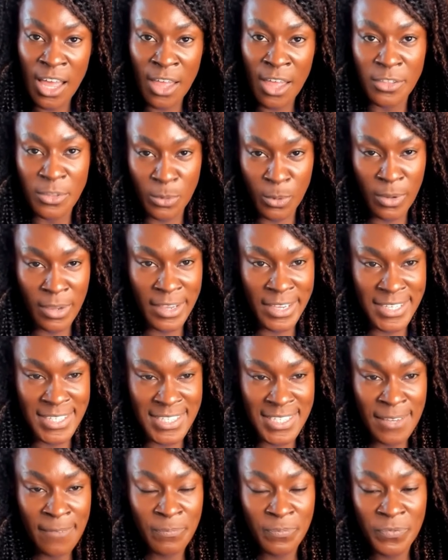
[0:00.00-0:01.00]

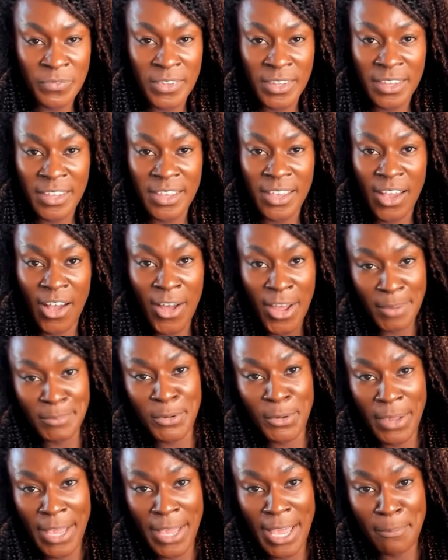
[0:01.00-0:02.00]
Otherwise, I'm
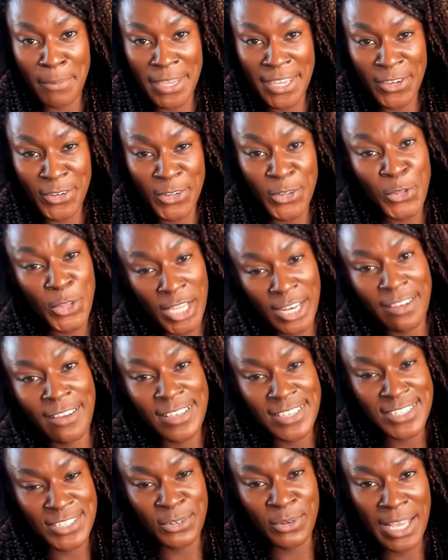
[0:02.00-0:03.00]
not happy or the
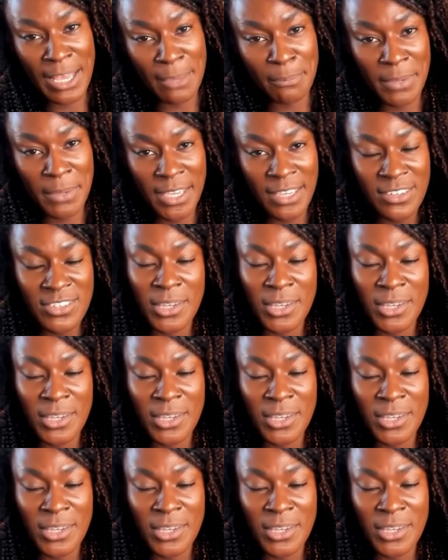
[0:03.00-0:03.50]
client's not happy.